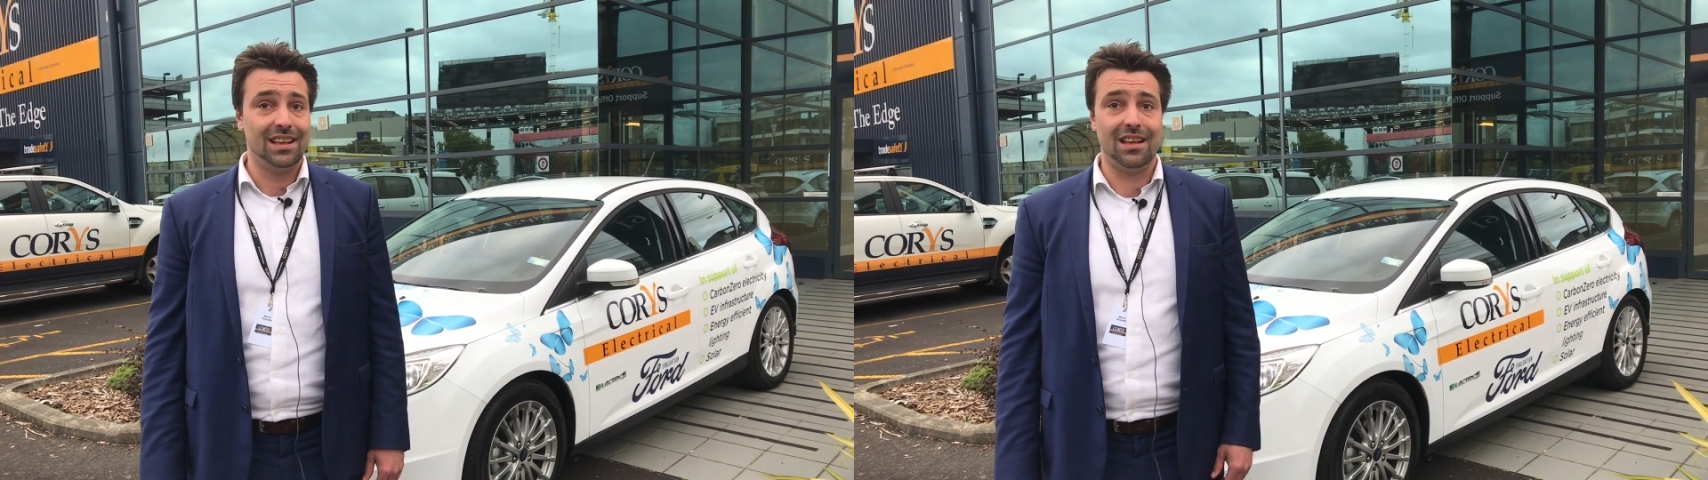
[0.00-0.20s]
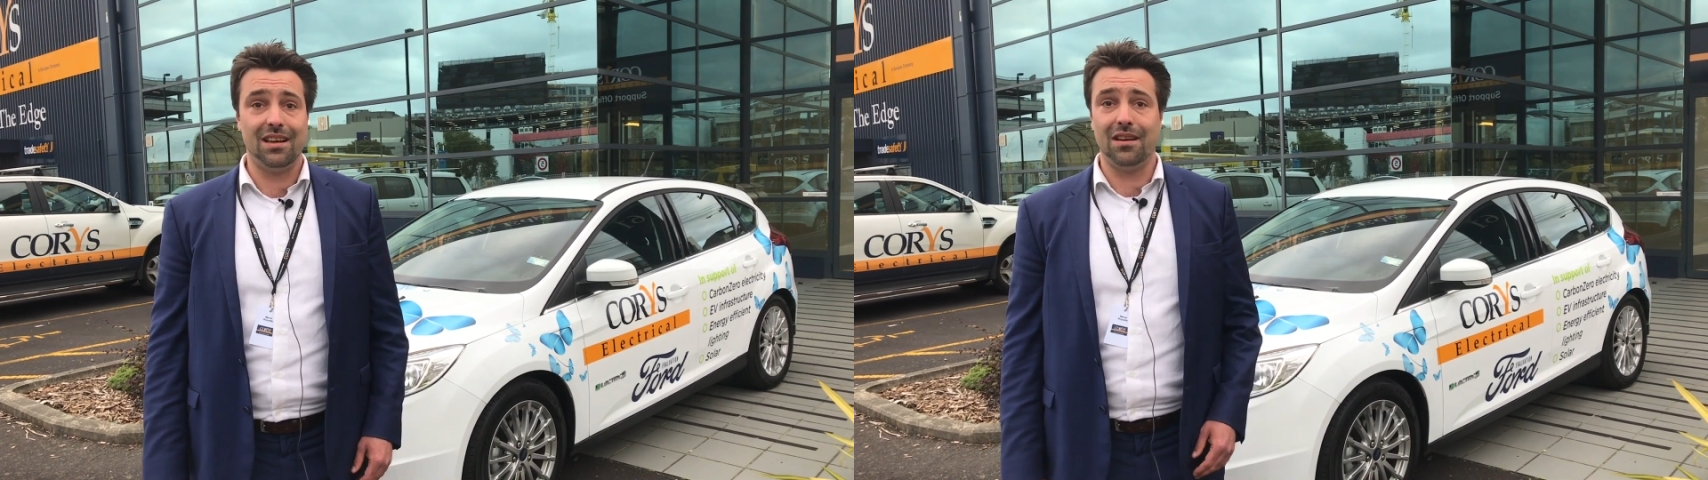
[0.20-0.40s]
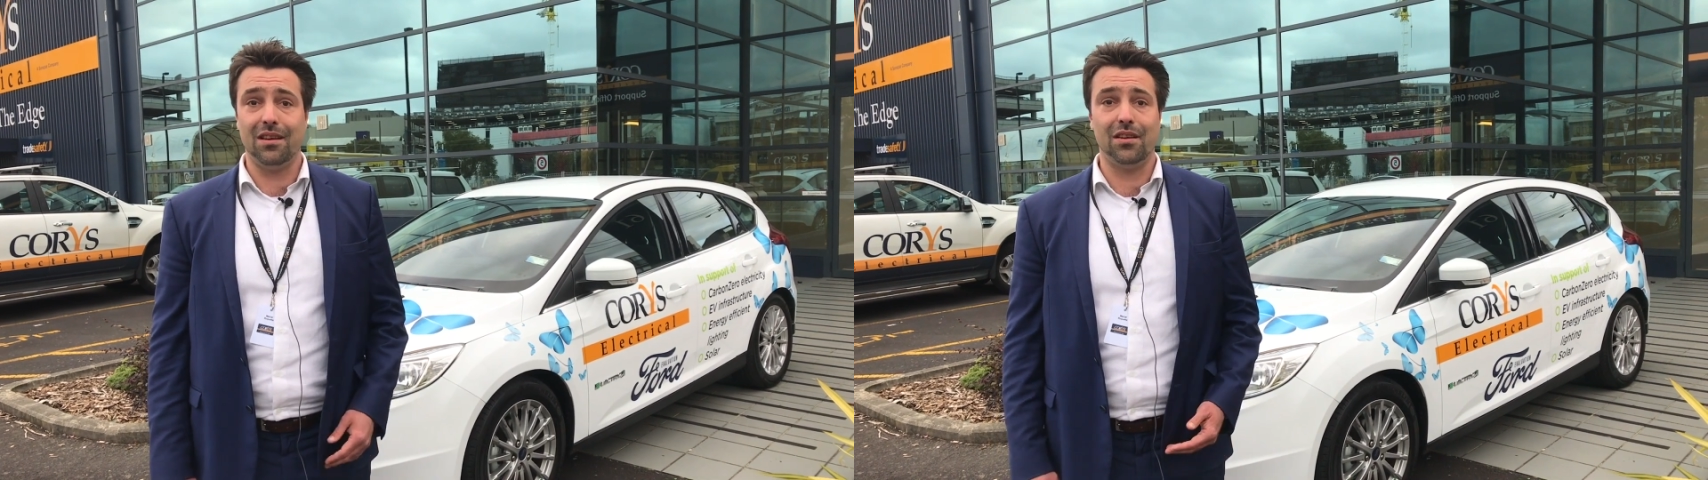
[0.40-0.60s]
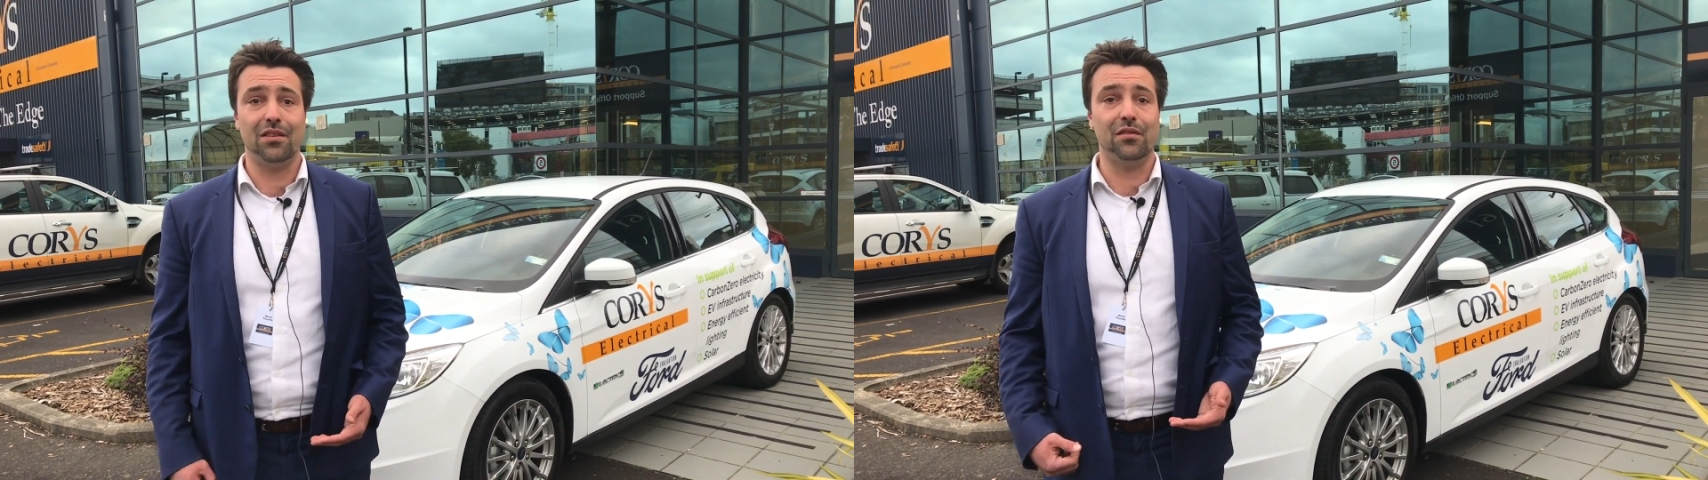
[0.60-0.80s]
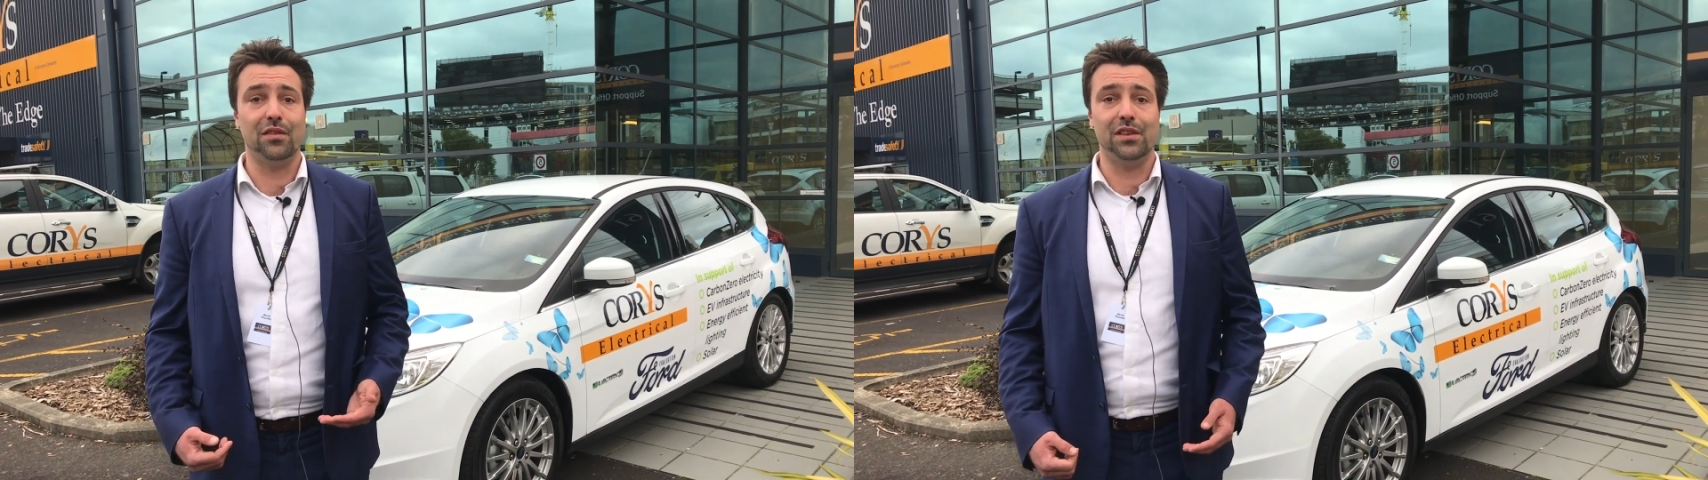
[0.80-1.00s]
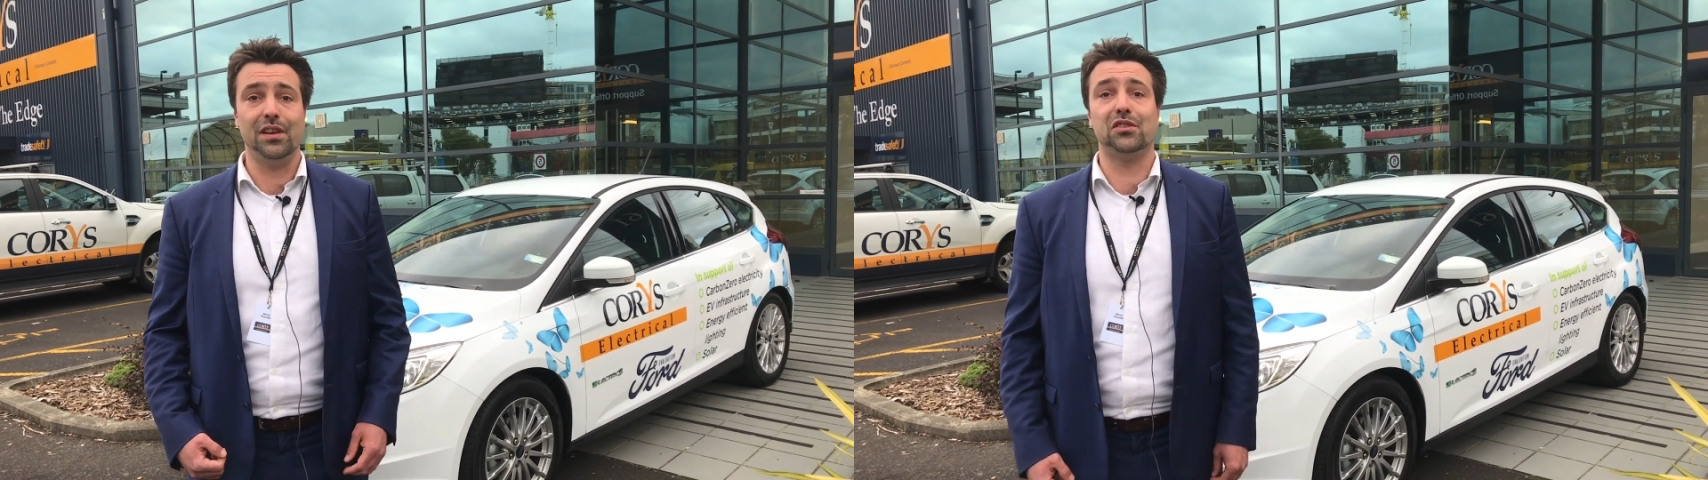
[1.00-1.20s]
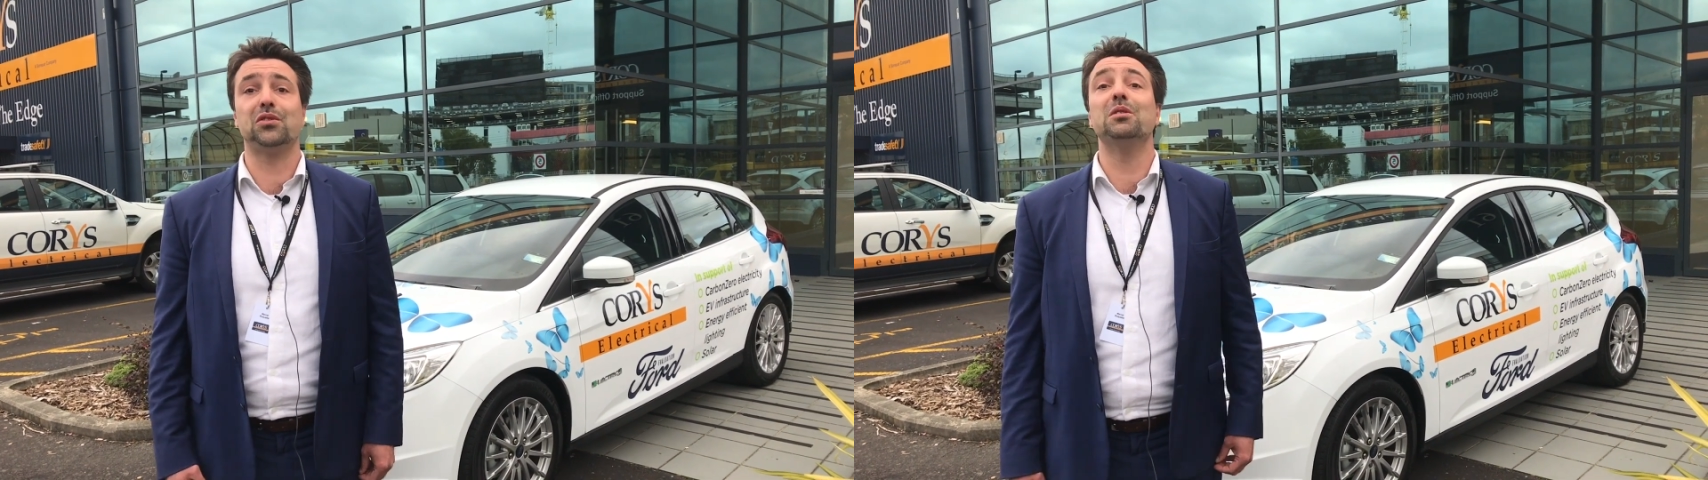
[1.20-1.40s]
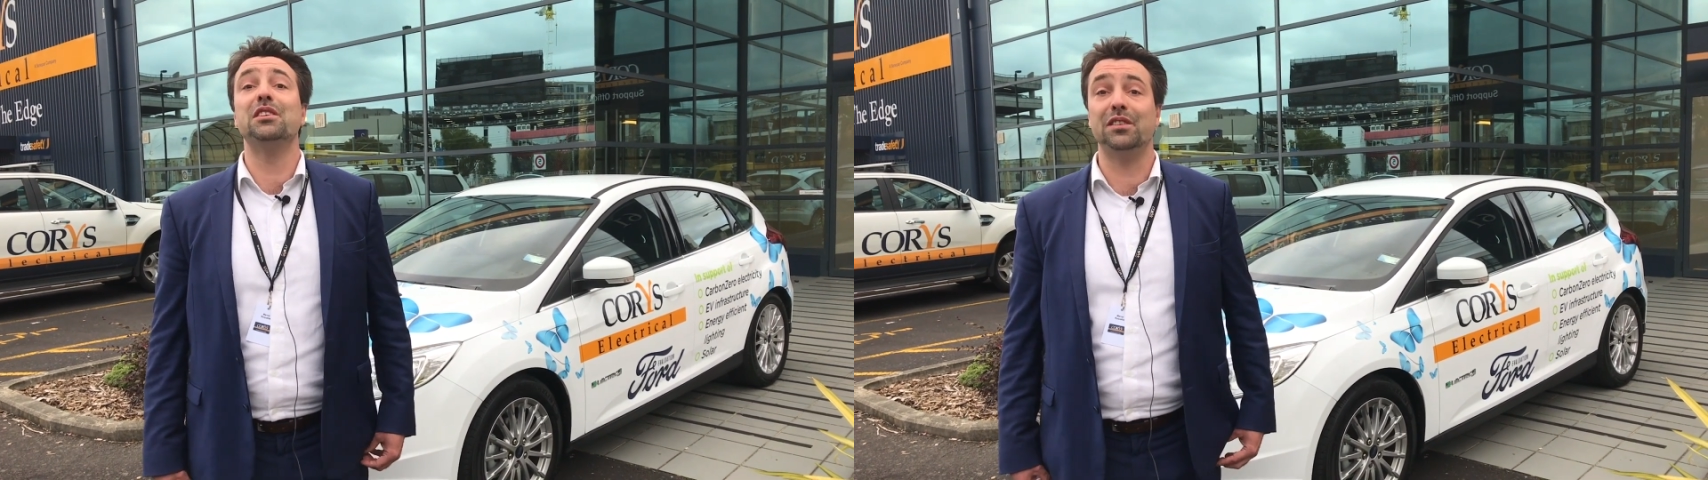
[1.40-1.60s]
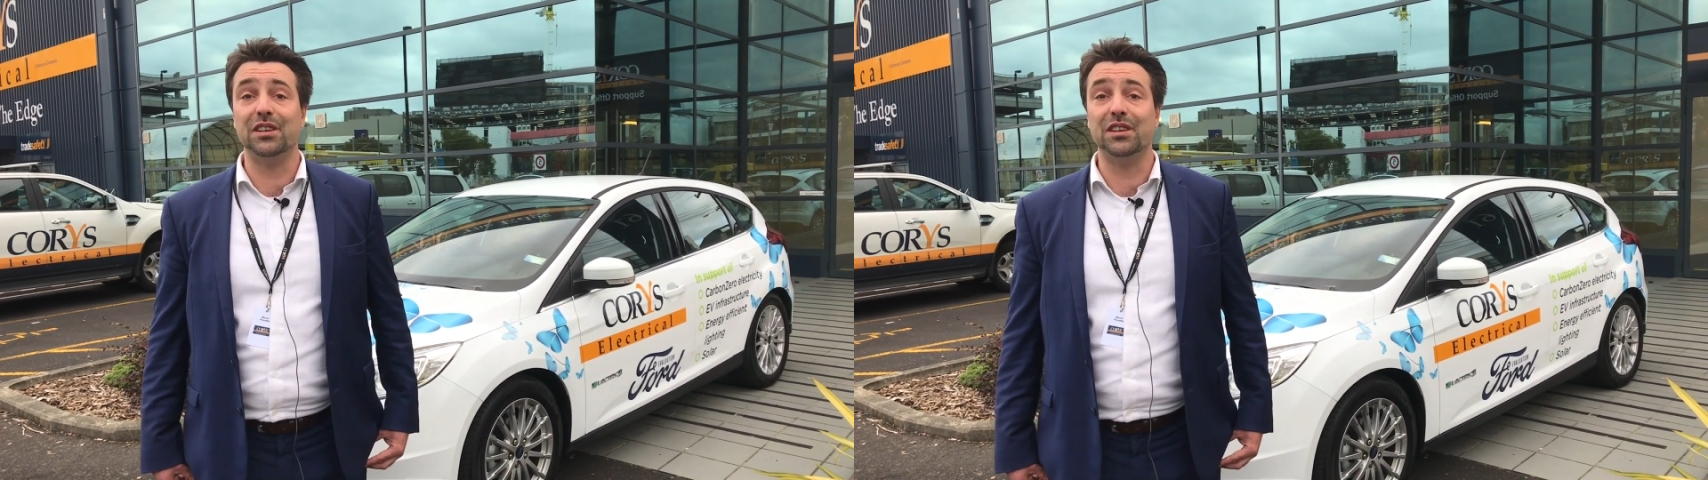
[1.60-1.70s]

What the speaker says: The automotive